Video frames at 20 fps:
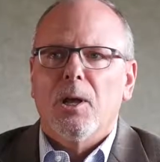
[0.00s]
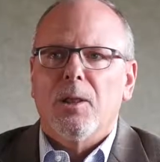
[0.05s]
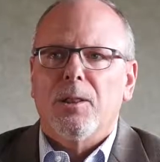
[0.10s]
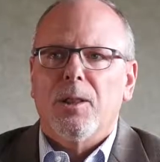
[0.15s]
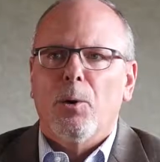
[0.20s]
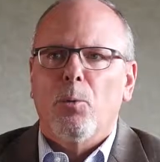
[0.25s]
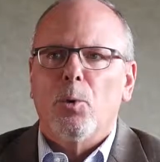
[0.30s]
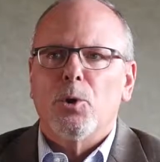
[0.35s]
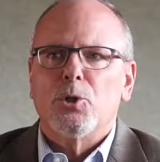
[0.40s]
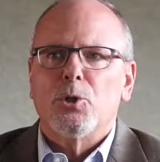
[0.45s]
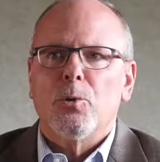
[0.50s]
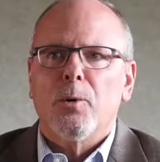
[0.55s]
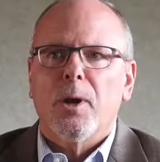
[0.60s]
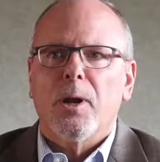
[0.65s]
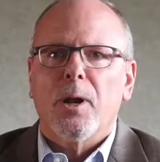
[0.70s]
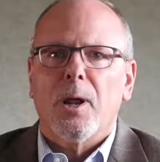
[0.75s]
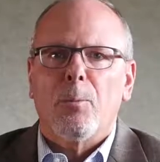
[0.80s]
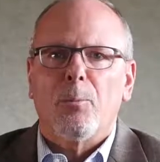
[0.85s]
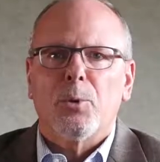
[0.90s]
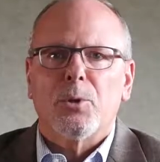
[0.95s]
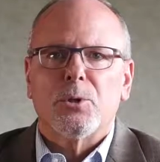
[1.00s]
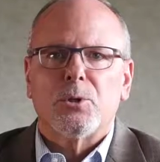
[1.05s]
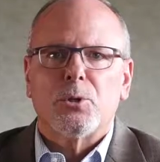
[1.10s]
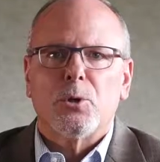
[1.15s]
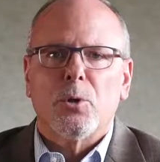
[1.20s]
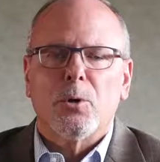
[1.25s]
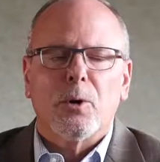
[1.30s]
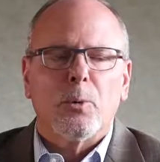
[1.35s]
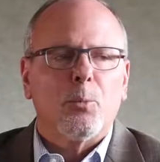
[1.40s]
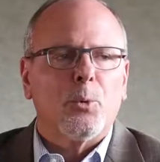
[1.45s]
then what you end up with is
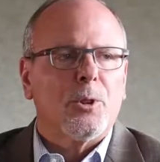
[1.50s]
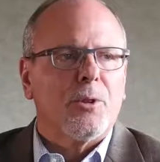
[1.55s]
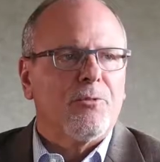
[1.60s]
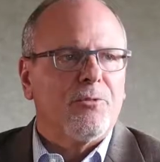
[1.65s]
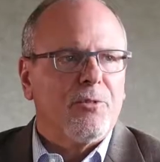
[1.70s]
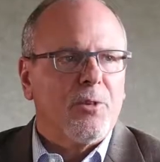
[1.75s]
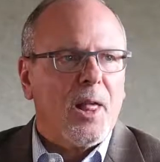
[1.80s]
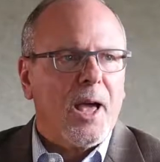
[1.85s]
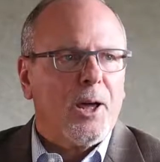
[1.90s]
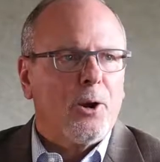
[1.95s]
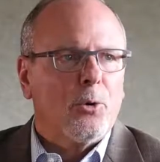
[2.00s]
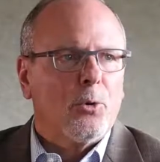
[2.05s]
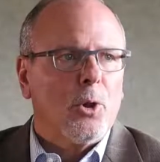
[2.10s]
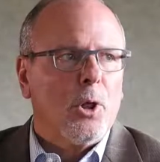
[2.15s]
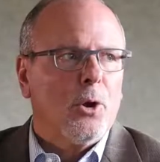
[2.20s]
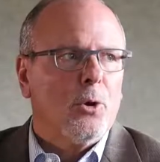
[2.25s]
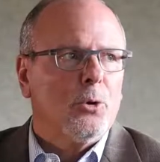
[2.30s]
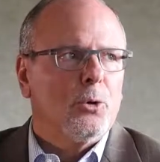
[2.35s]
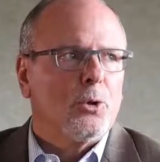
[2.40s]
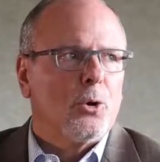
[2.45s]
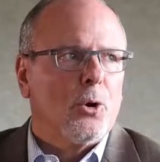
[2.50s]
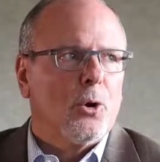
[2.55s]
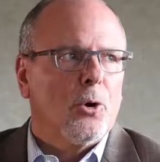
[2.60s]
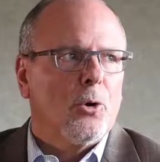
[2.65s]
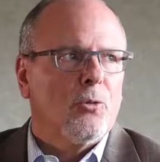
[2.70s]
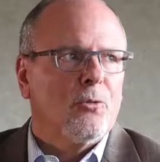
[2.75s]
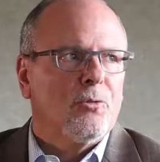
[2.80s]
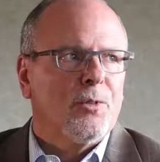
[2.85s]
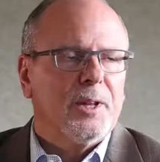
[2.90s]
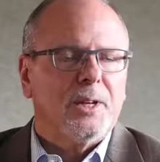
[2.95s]
you end up with a flatter load
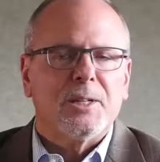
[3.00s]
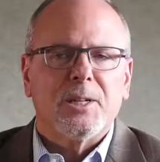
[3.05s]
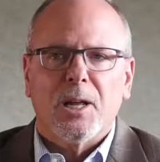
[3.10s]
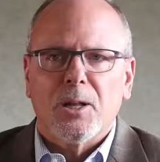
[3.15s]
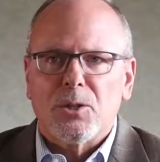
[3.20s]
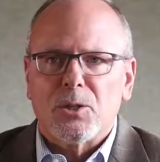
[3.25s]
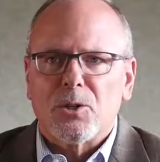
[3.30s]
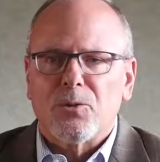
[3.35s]
curve that tends